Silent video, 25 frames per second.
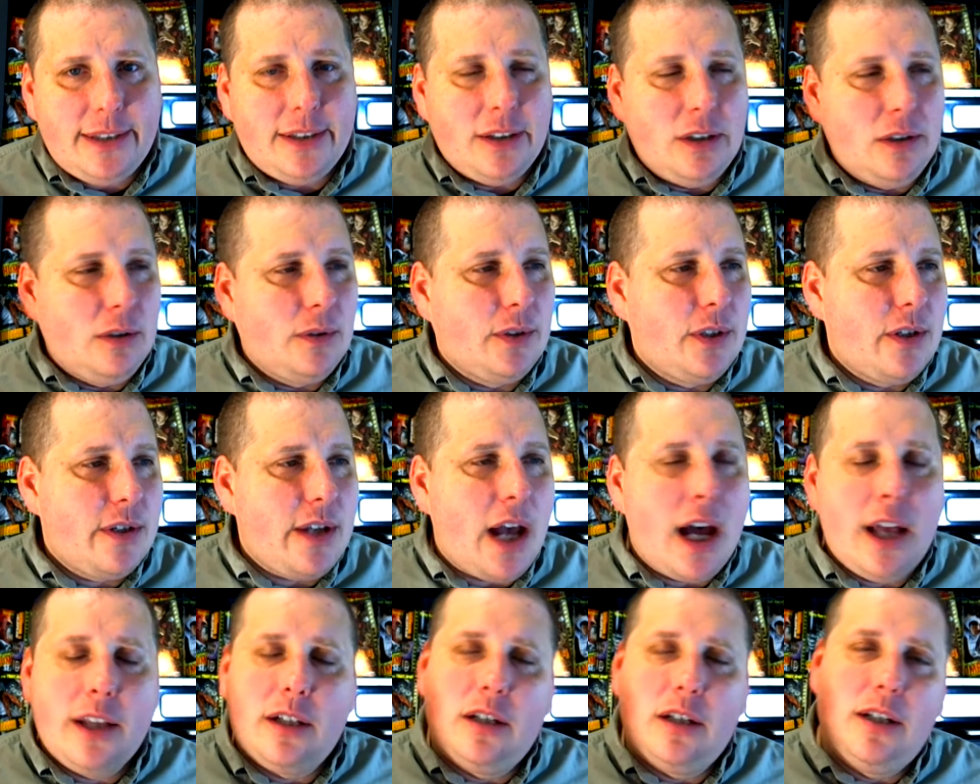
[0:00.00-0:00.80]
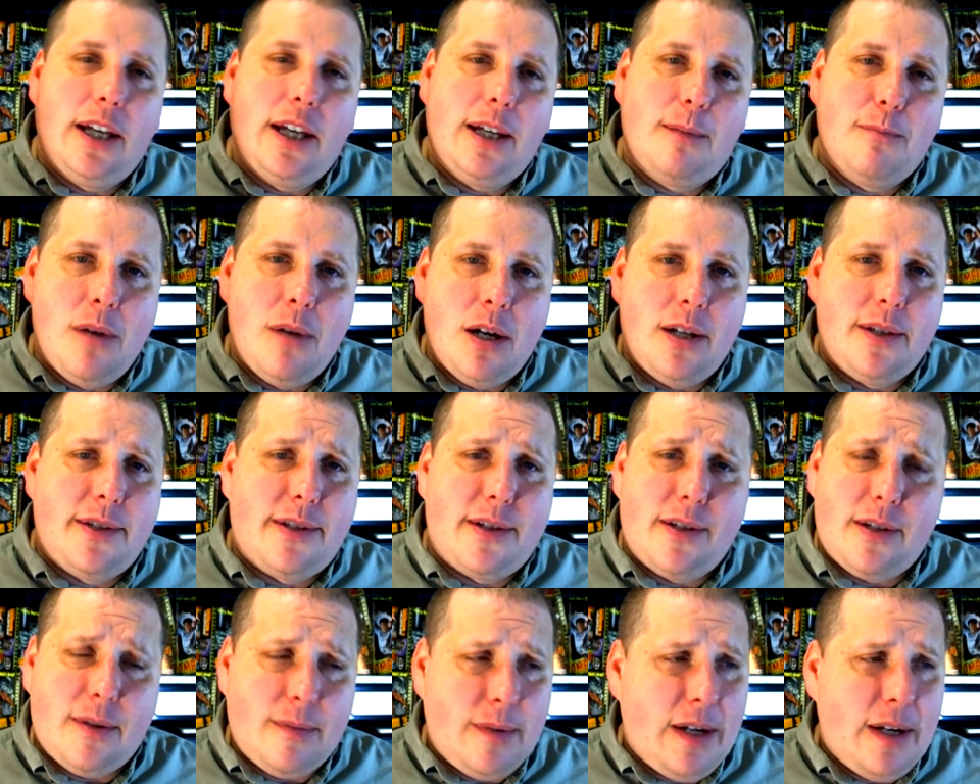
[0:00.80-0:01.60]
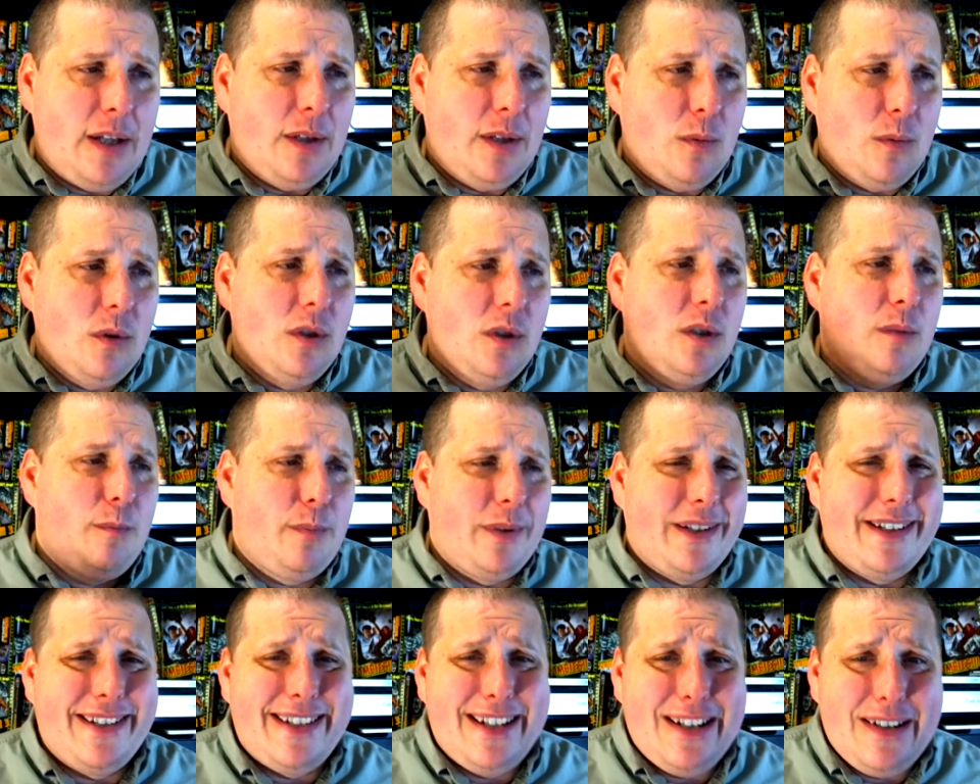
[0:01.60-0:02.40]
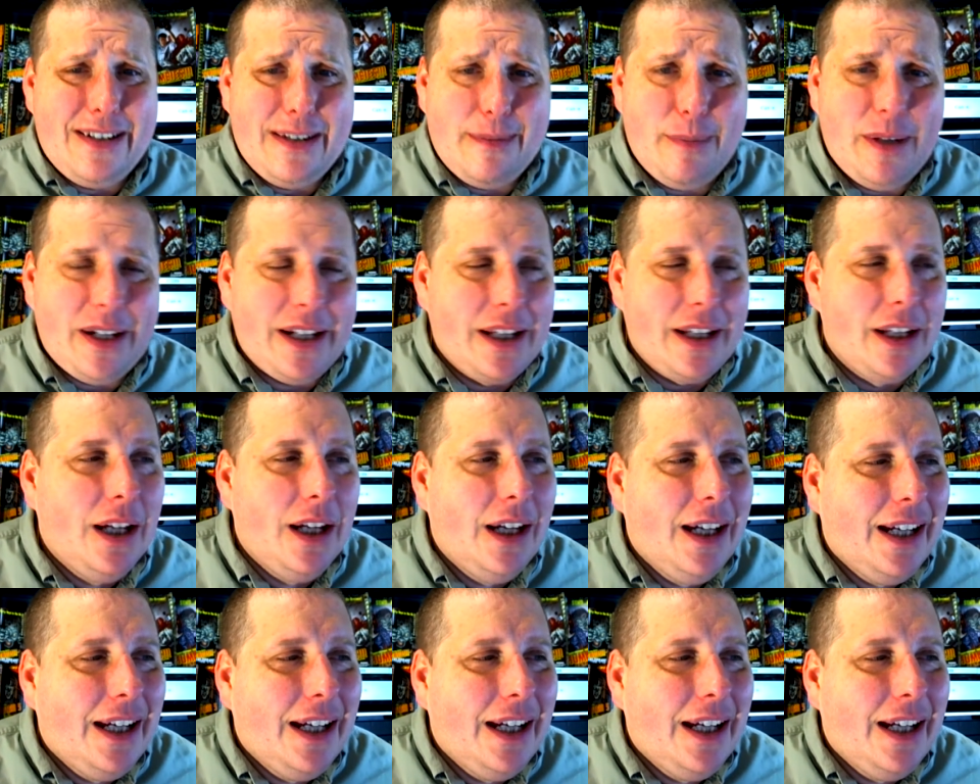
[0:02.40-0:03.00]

You know, there's other lake monsters around the world pretty serious about it.